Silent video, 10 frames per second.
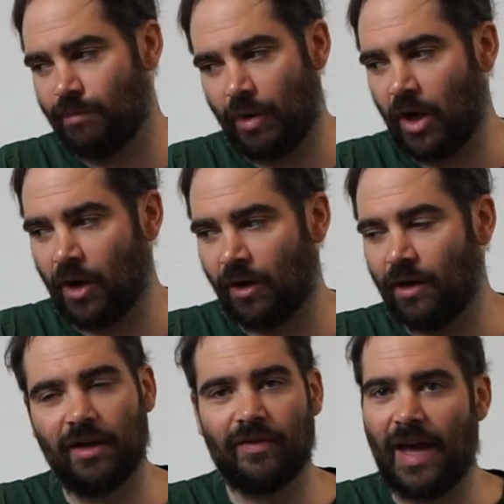bar
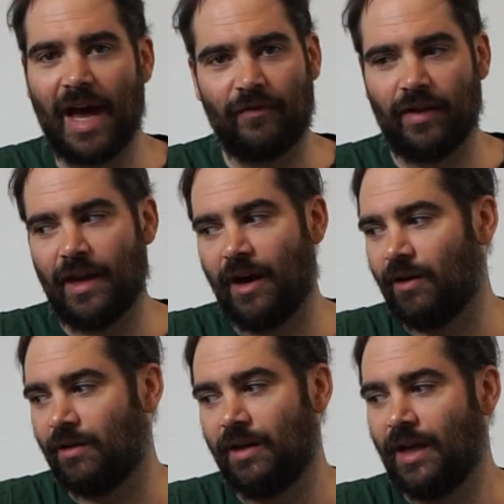of F in there.
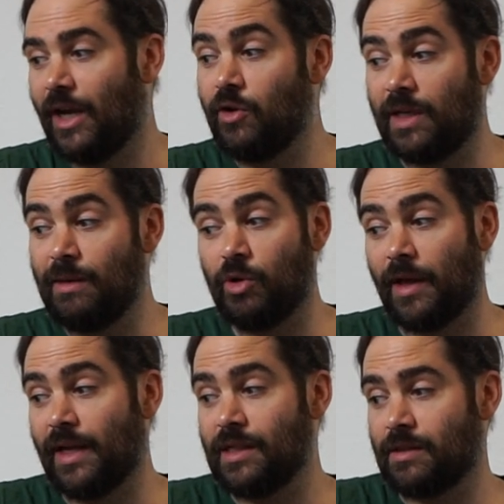And you can keep
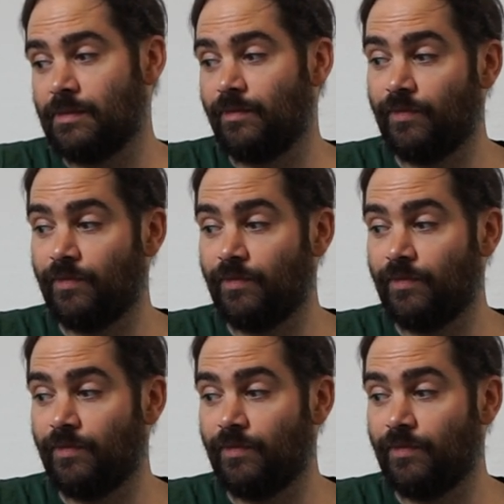doing this.